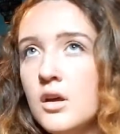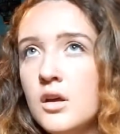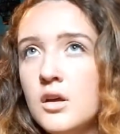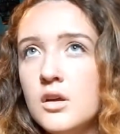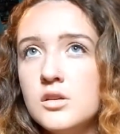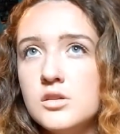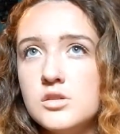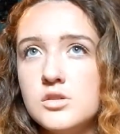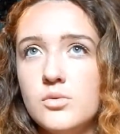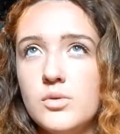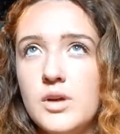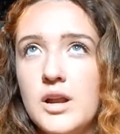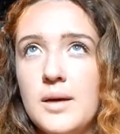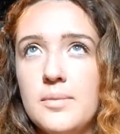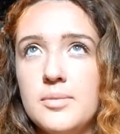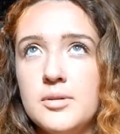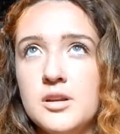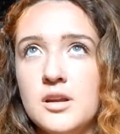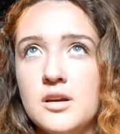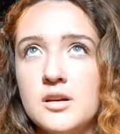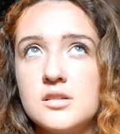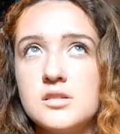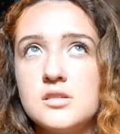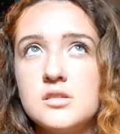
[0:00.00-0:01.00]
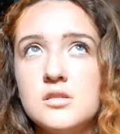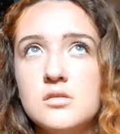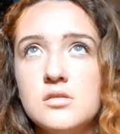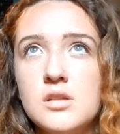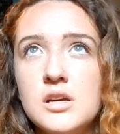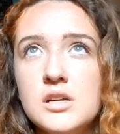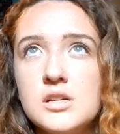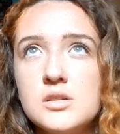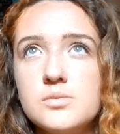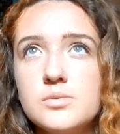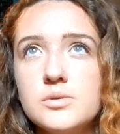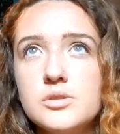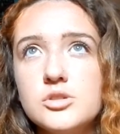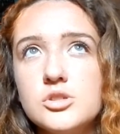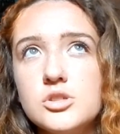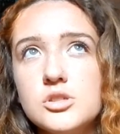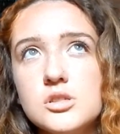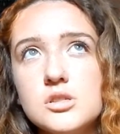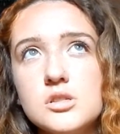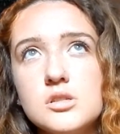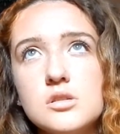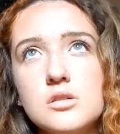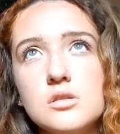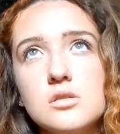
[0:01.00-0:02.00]
So what happened next? So next we
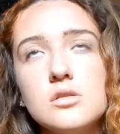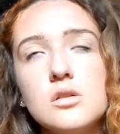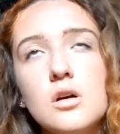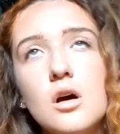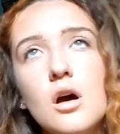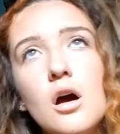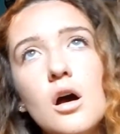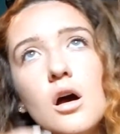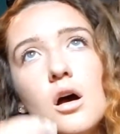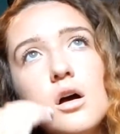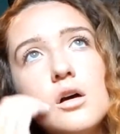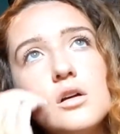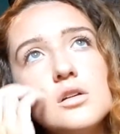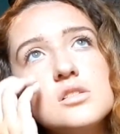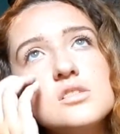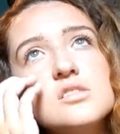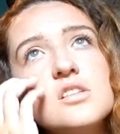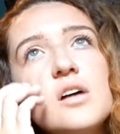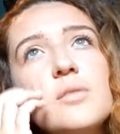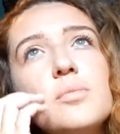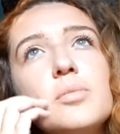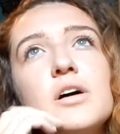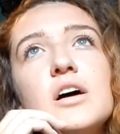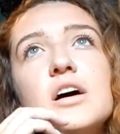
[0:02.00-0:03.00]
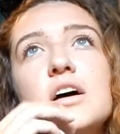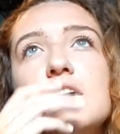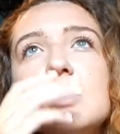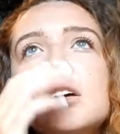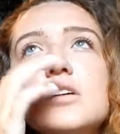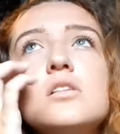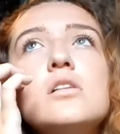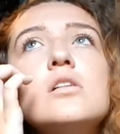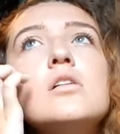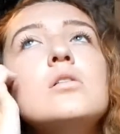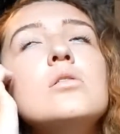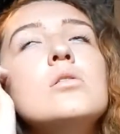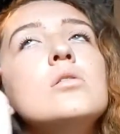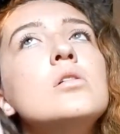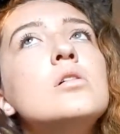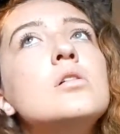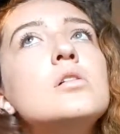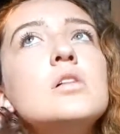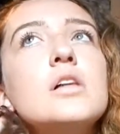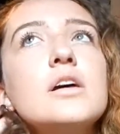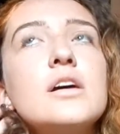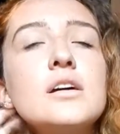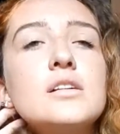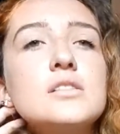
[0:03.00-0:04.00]
just stopped by, you know,
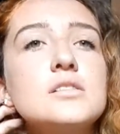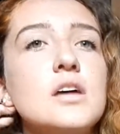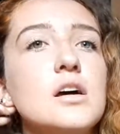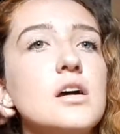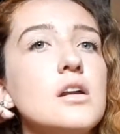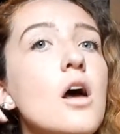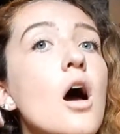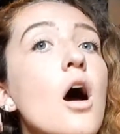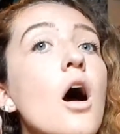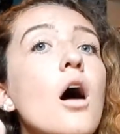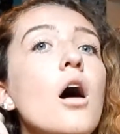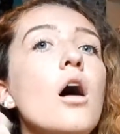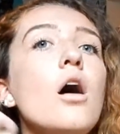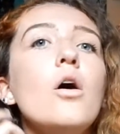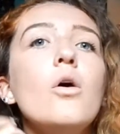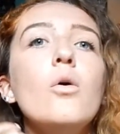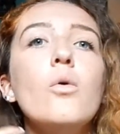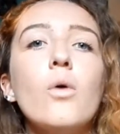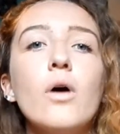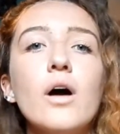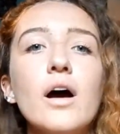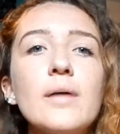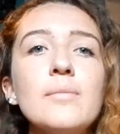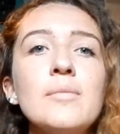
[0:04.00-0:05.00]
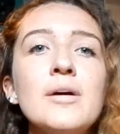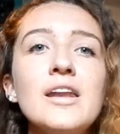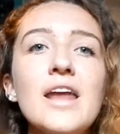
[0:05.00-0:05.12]
like I said. Oh, I met